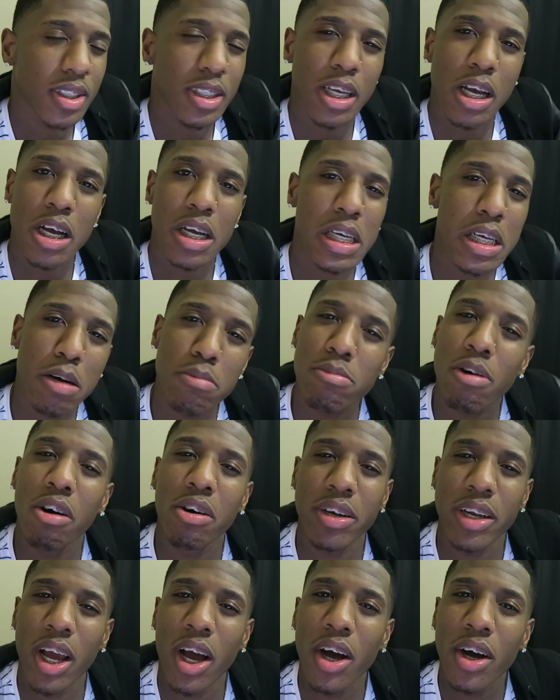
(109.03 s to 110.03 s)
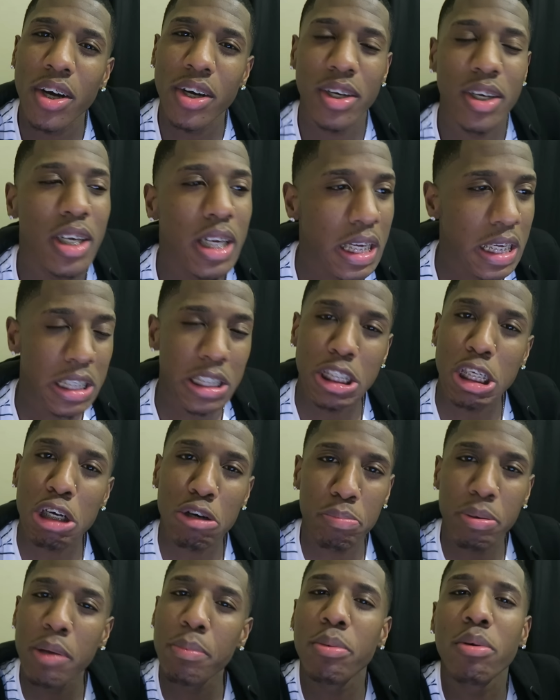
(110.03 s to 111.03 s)
Come on now.
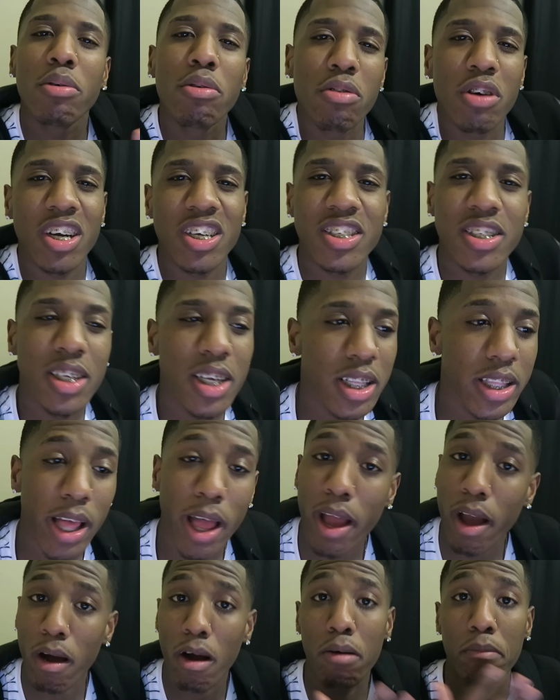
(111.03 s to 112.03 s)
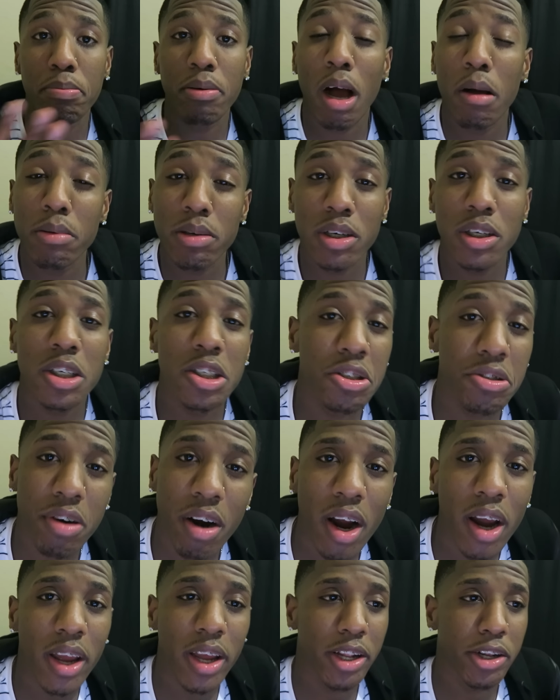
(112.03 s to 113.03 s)
So people who are seeing that are probably going to
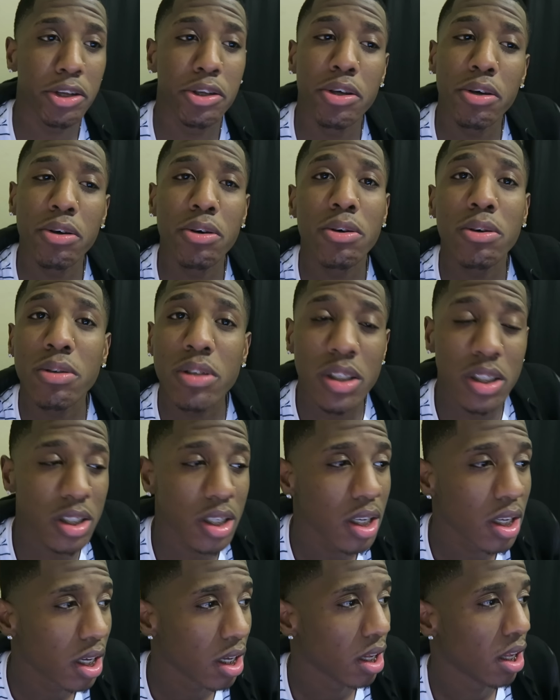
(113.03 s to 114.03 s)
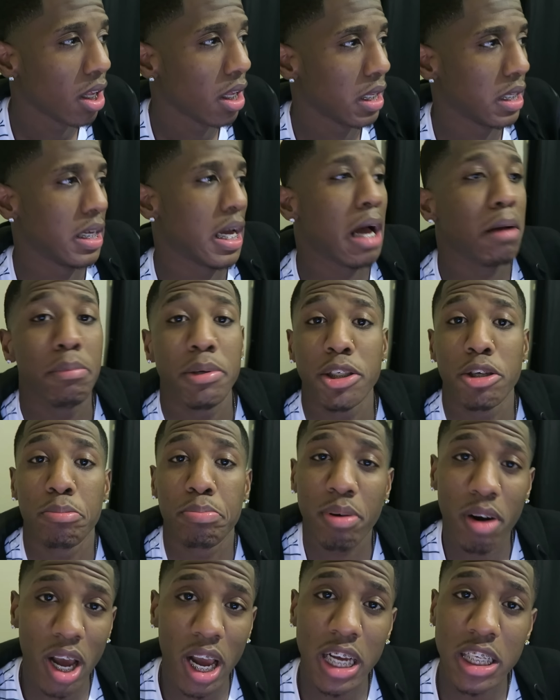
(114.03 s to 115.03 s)
try it. Dudes, I'd be
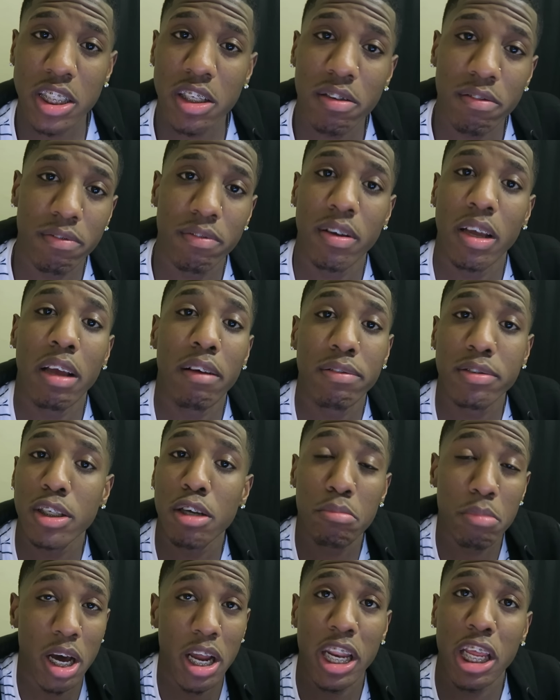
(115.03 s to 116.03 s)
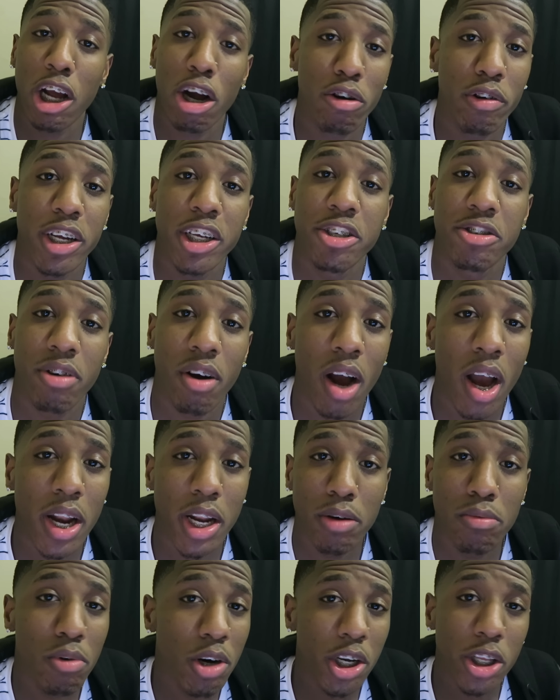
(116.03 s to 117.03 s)
surprised if somebody already
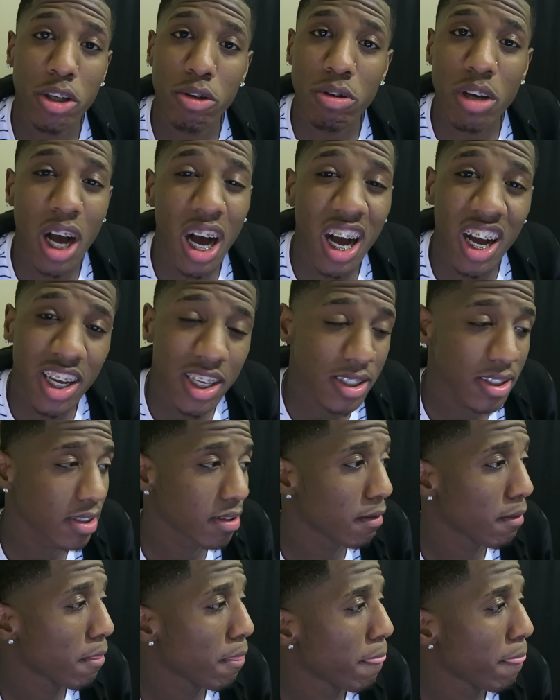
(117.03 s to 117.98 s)
tried it. One of you guys,